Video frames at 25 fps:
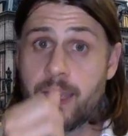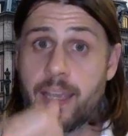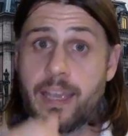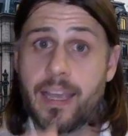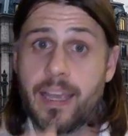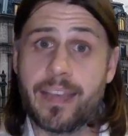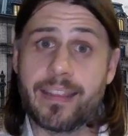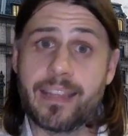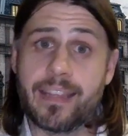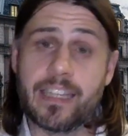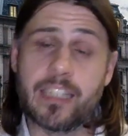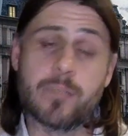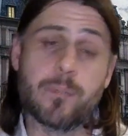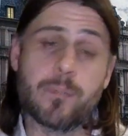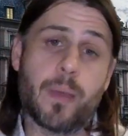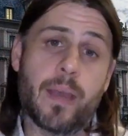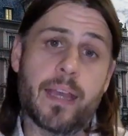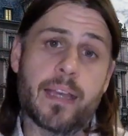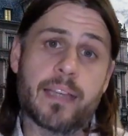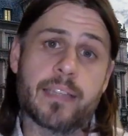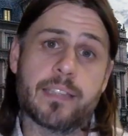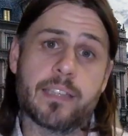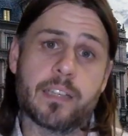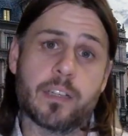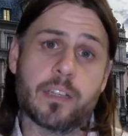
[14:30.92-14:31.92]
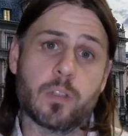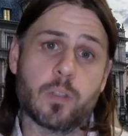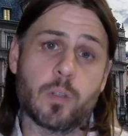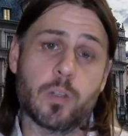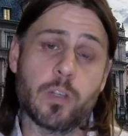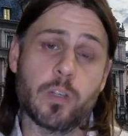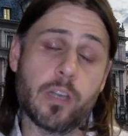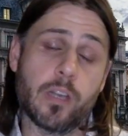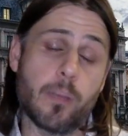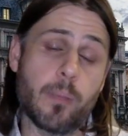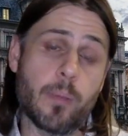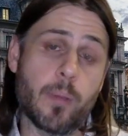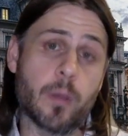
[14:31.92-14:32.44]
And these pairs
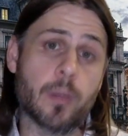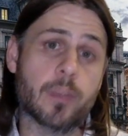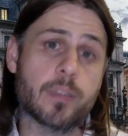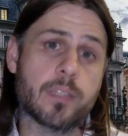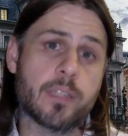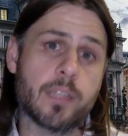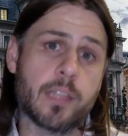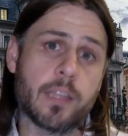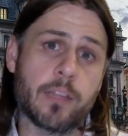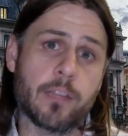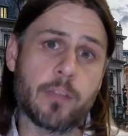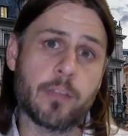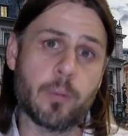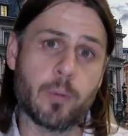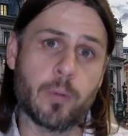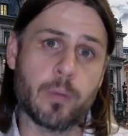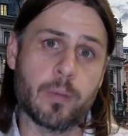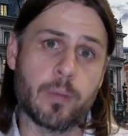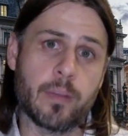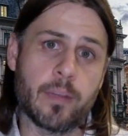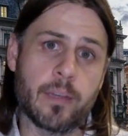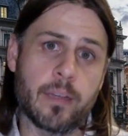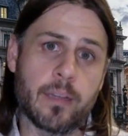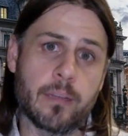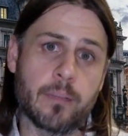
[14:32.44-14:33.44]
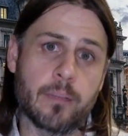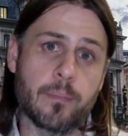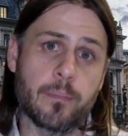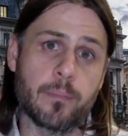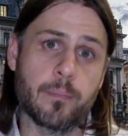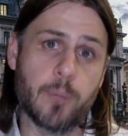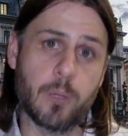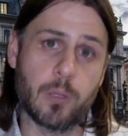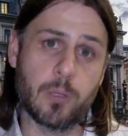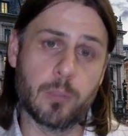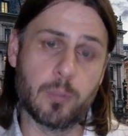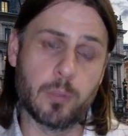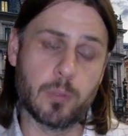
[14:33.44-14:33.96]
included a person living with uh,
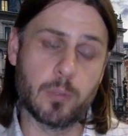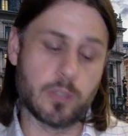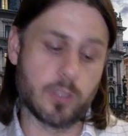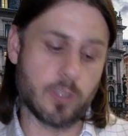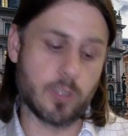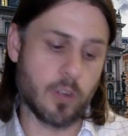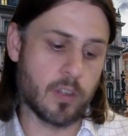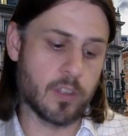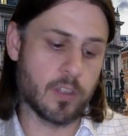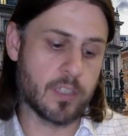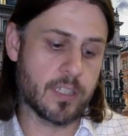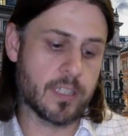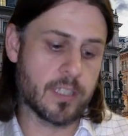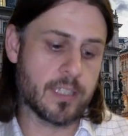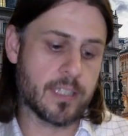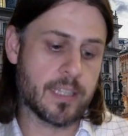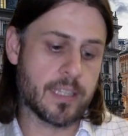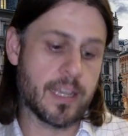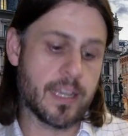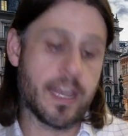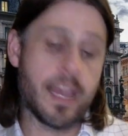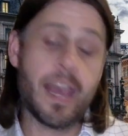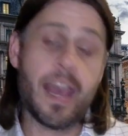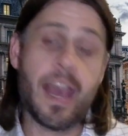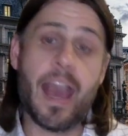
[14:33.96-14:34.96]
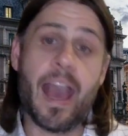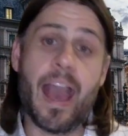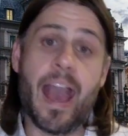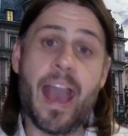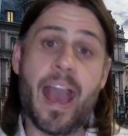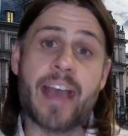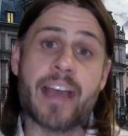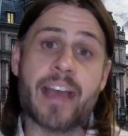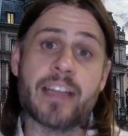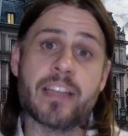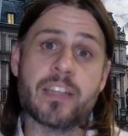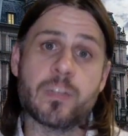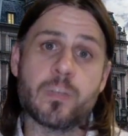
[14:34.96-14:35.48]
multiple sclerosis
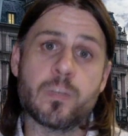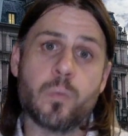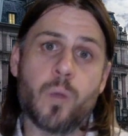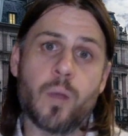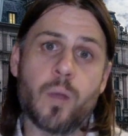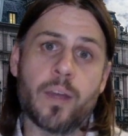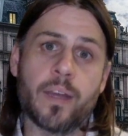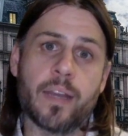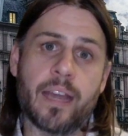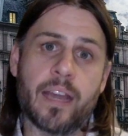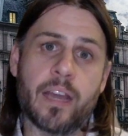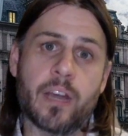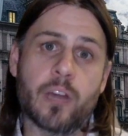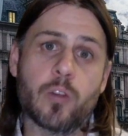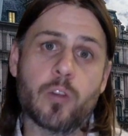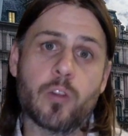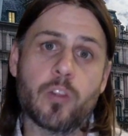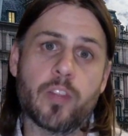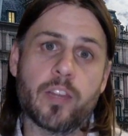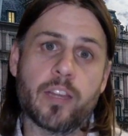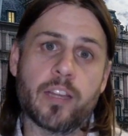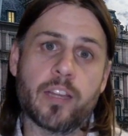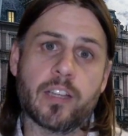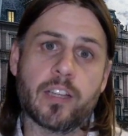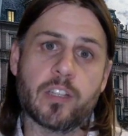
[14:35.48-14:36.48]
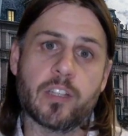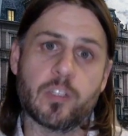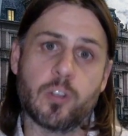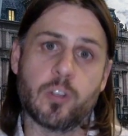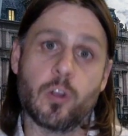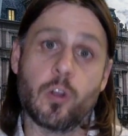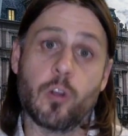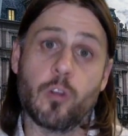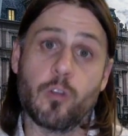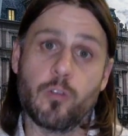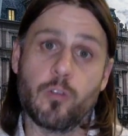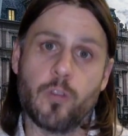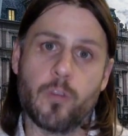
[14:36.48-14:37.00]
and one healthy
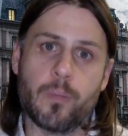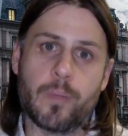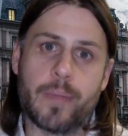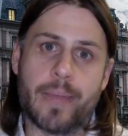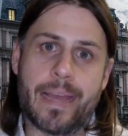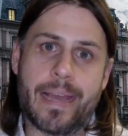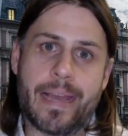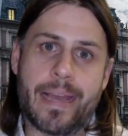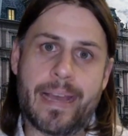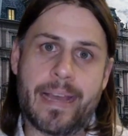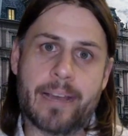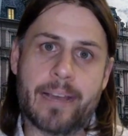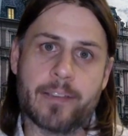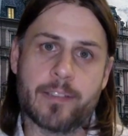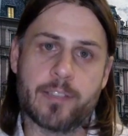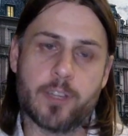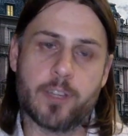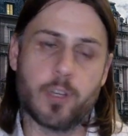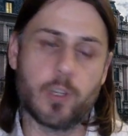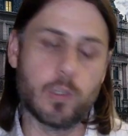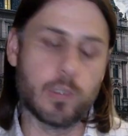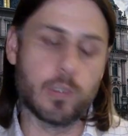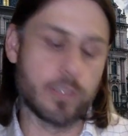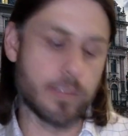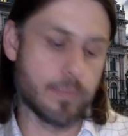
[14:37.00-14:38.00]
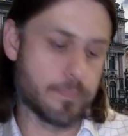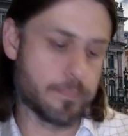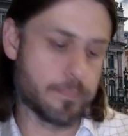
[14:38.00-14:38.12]
control from their household.